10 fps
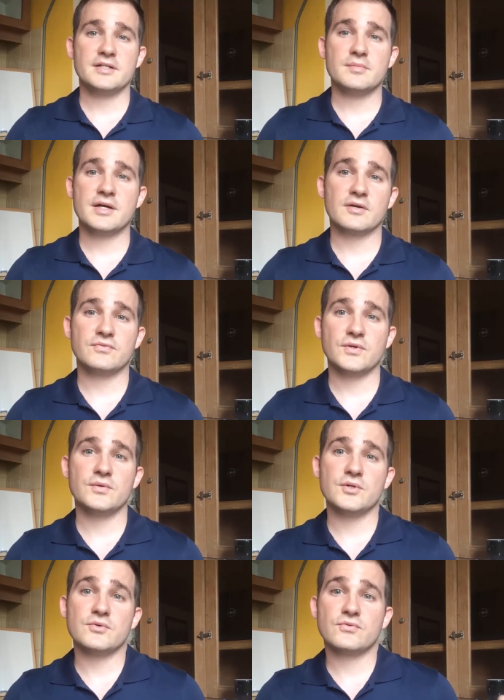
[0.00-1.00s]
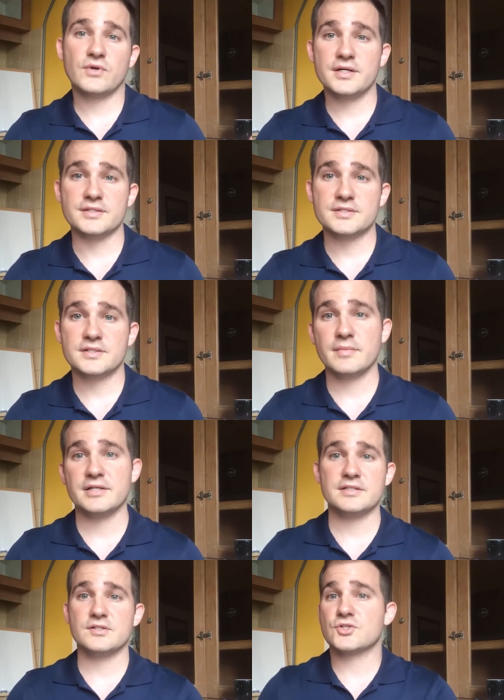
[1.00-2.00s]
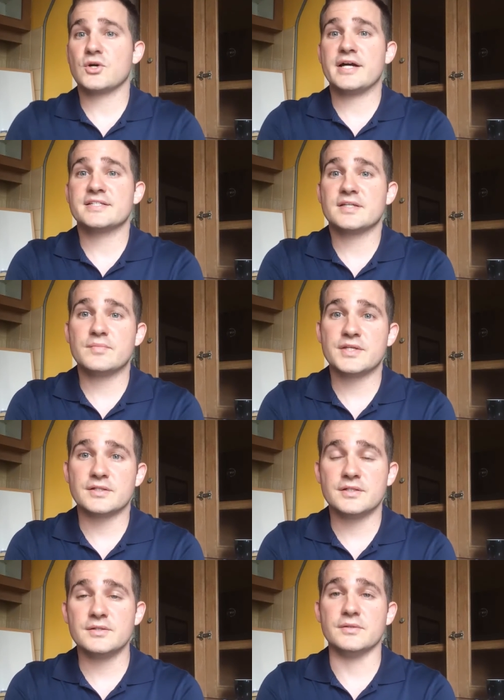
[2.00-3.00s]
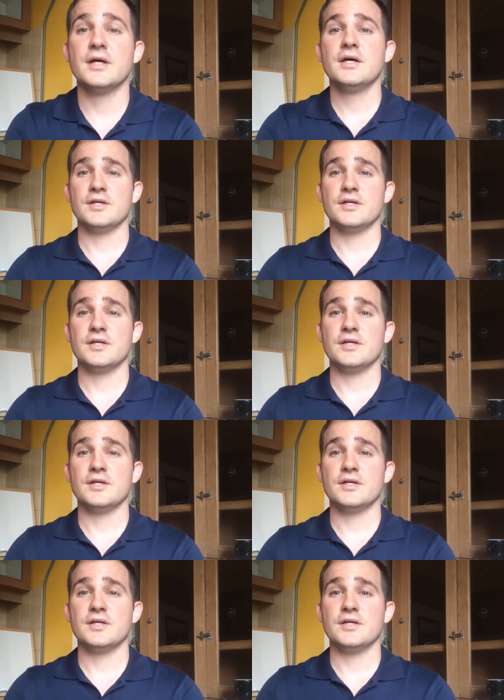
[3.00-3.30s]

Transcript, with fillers: need to make a few new friends. You might need to try something new.